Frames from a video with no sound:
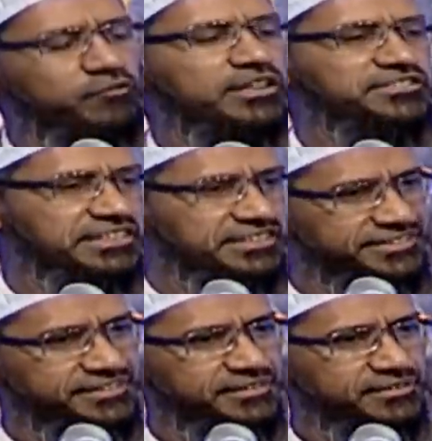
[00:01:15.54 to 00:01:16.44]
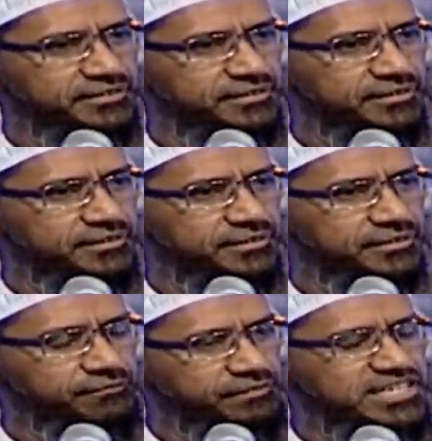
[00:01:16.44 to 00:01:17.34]
of verses
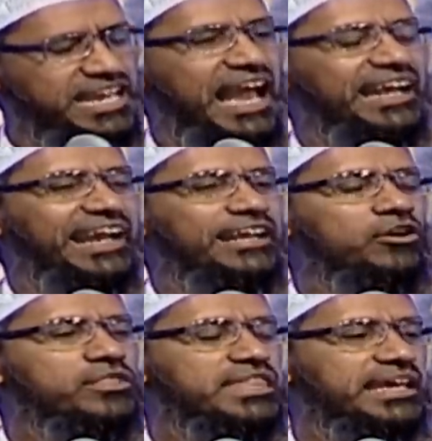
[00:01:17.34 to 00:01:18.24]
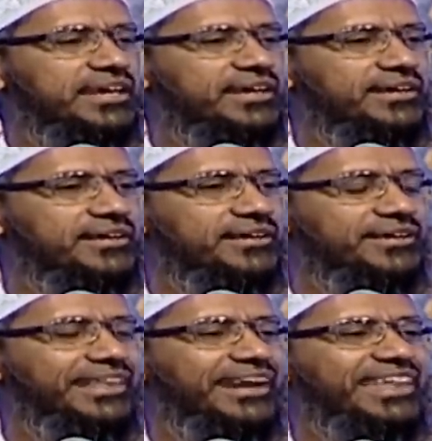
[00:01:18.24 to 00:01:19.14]
which I cannot say
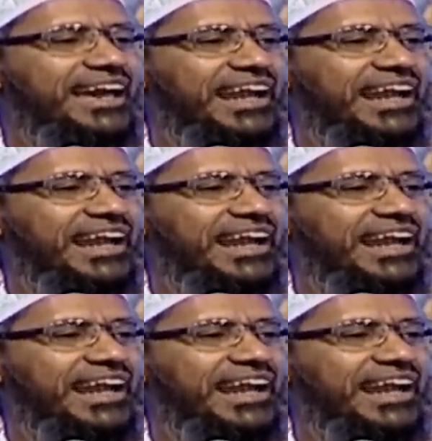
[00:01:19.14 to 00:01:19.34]
that they are